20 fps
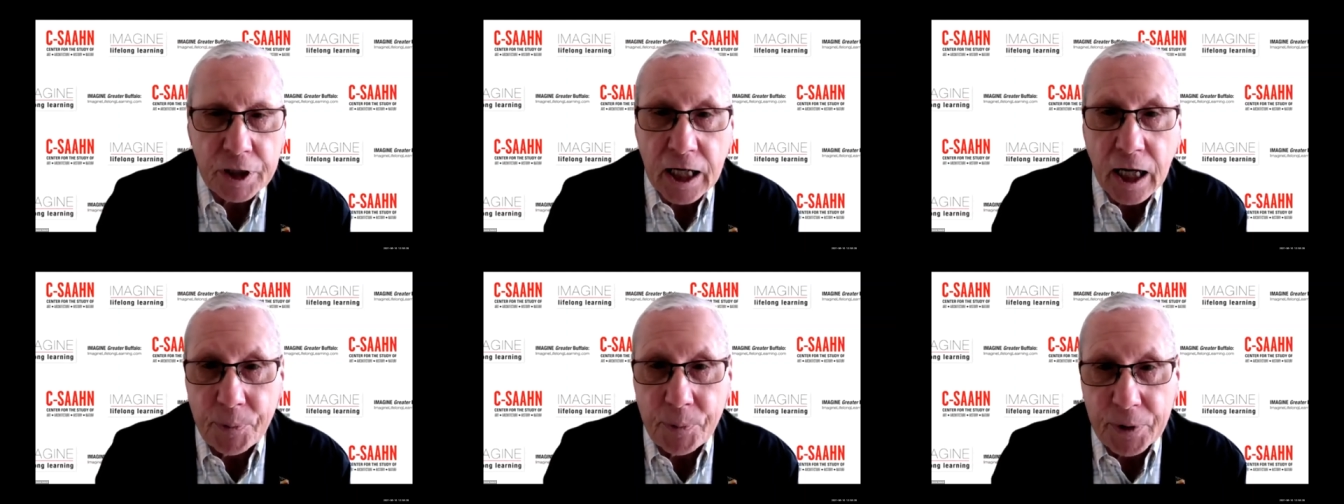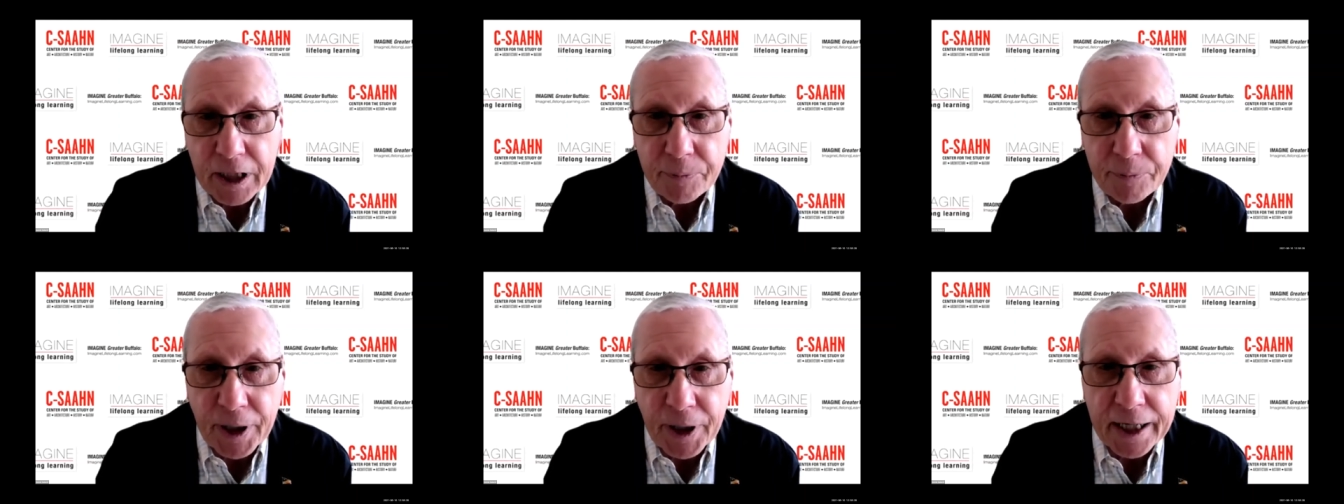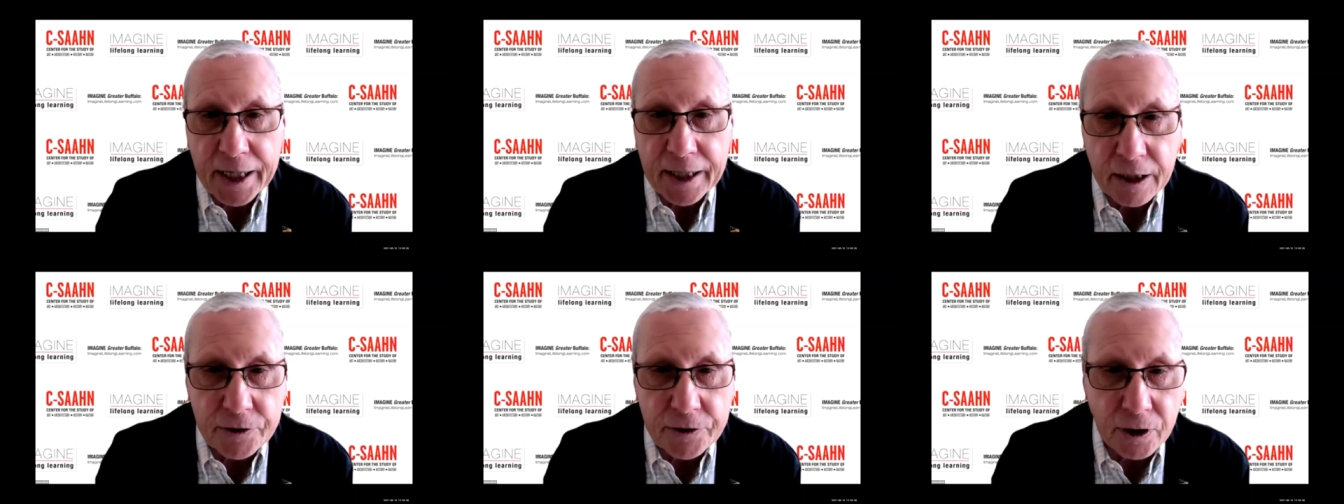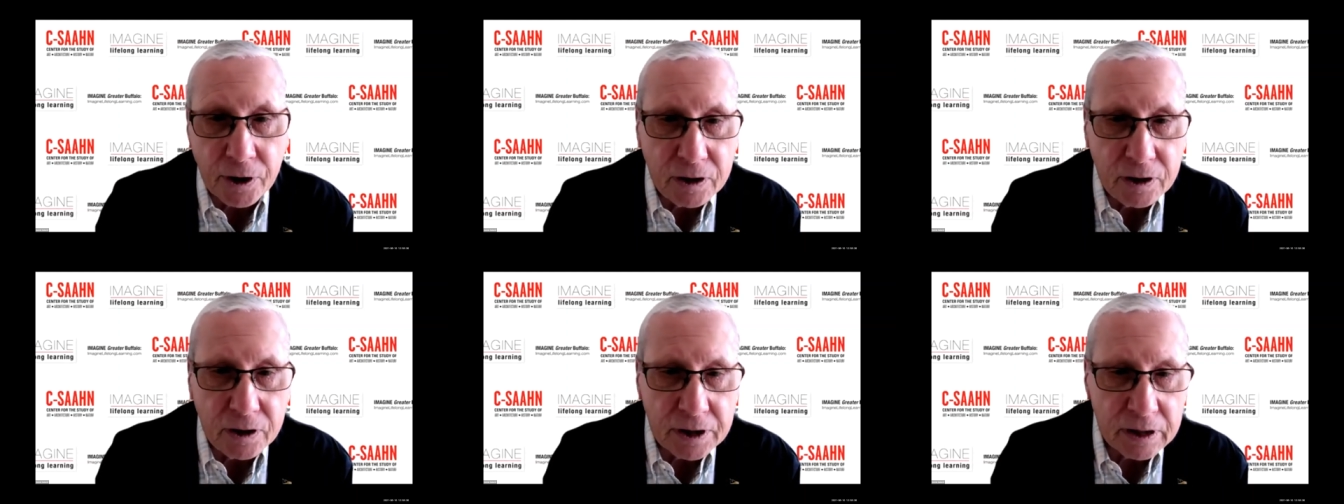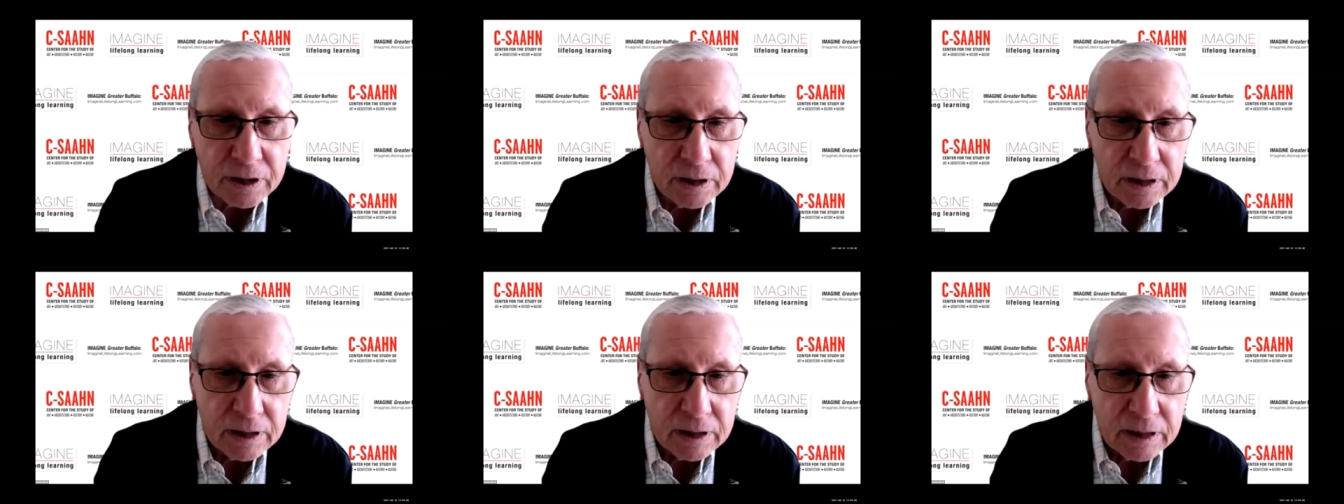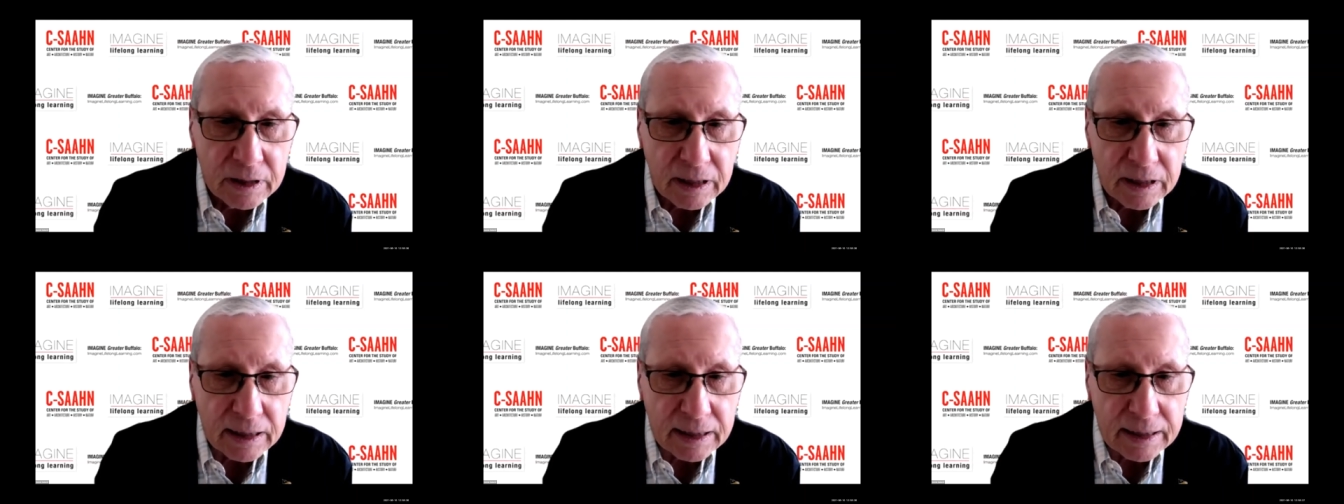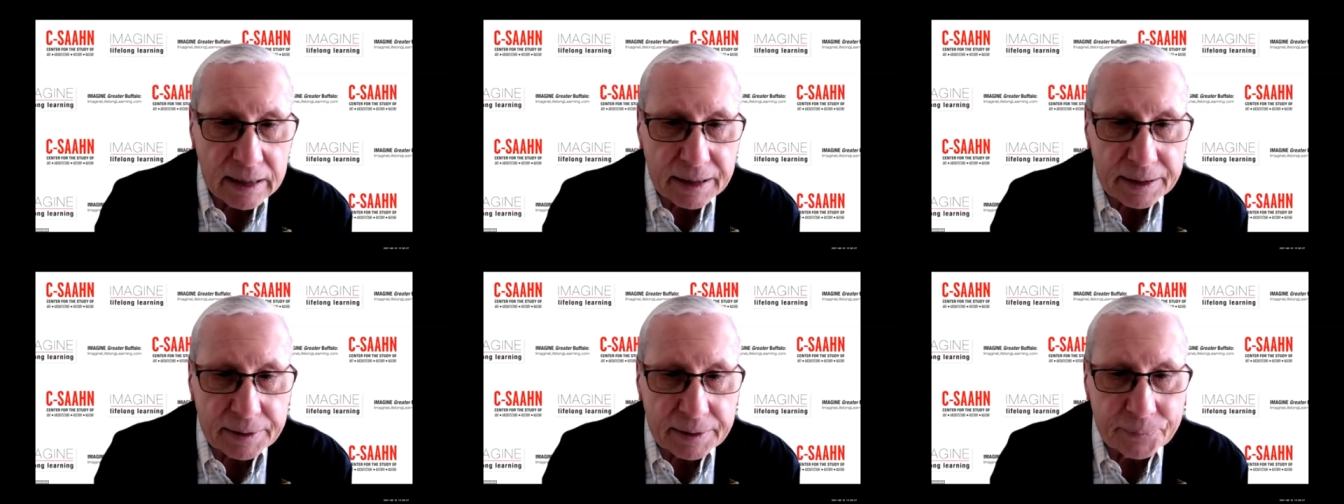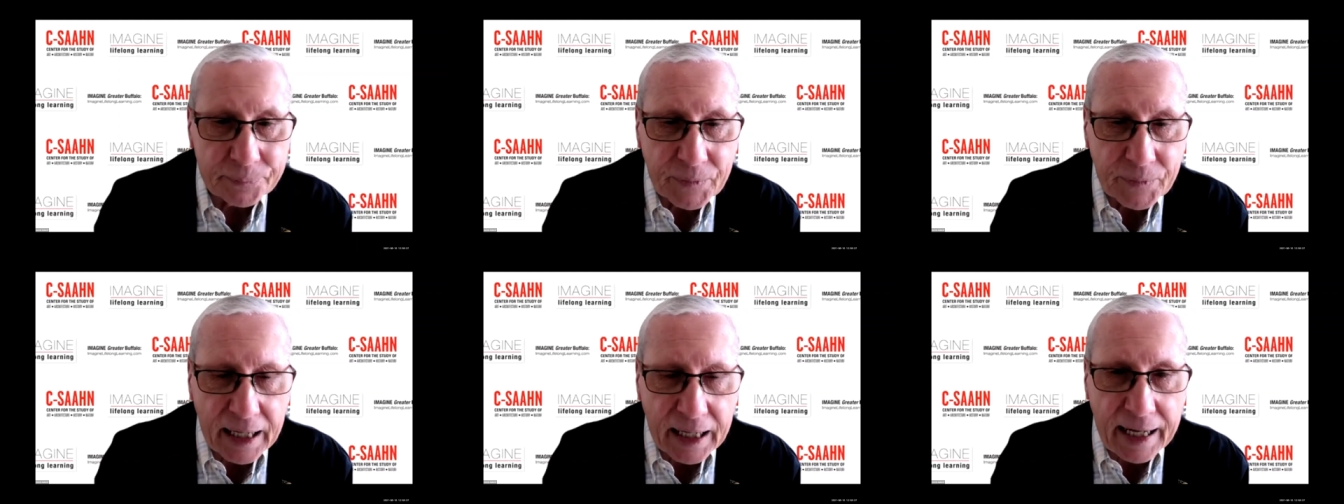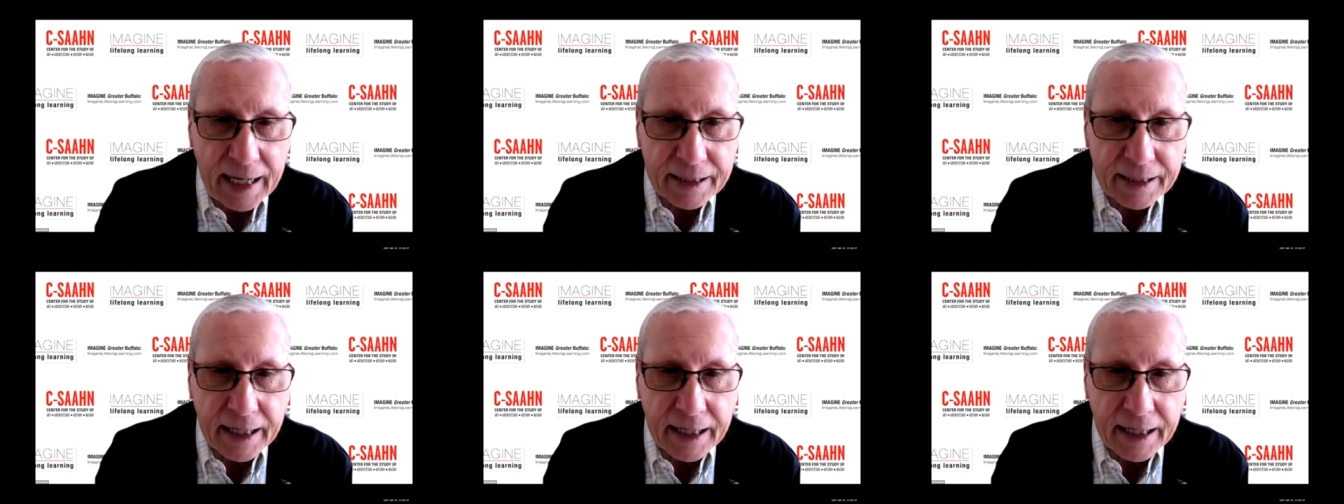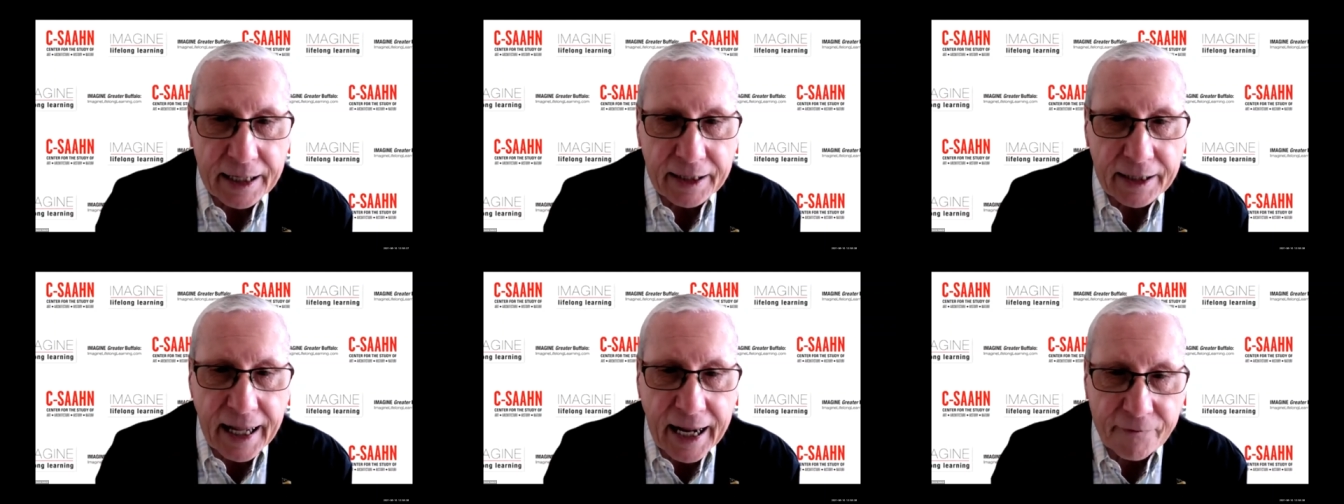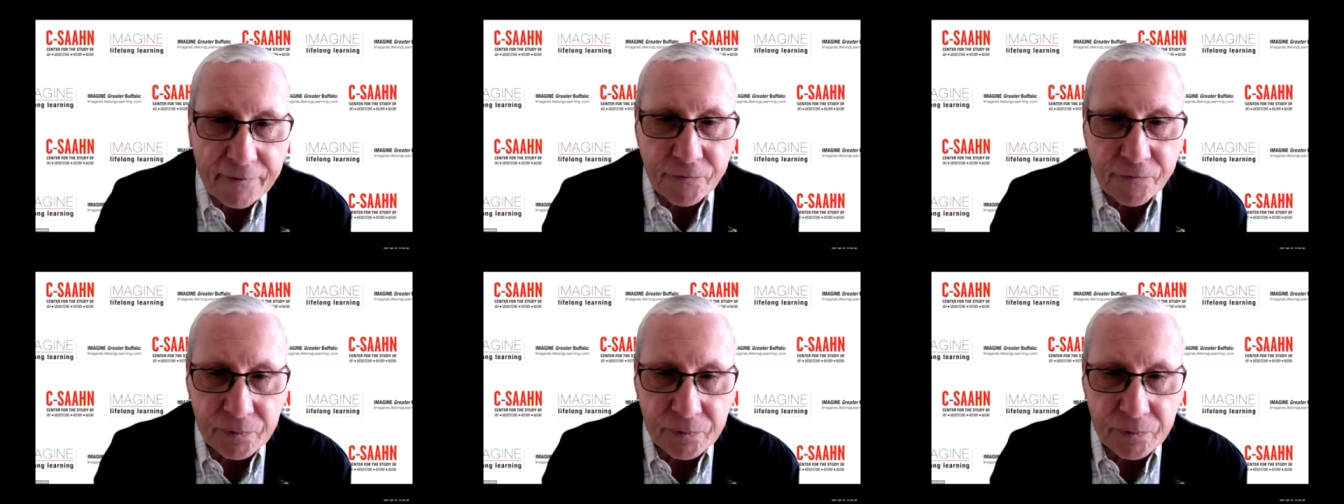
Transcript: when accompanied by an adult. Uh, and then that